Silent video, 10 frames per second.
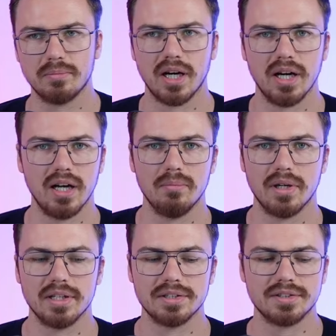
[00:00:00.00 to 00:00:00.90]
by
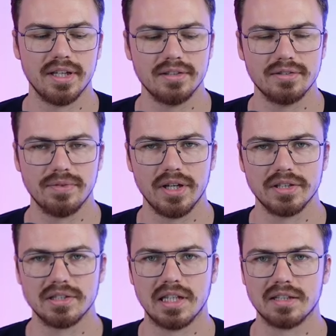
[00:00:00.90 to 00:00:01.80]
the state sphere?
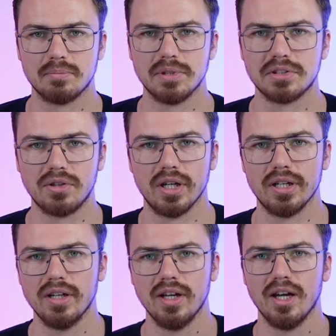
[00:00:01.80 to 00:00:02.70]
Is like
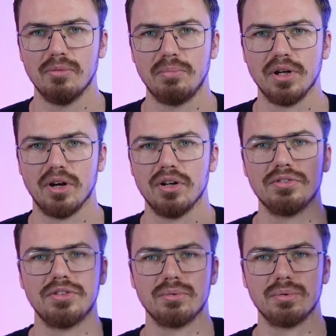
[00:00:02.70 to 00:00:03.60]
Bitcoin
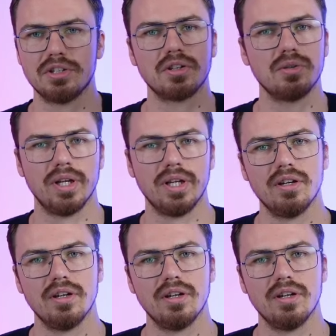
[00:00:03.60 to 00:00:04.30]
beyond the reach already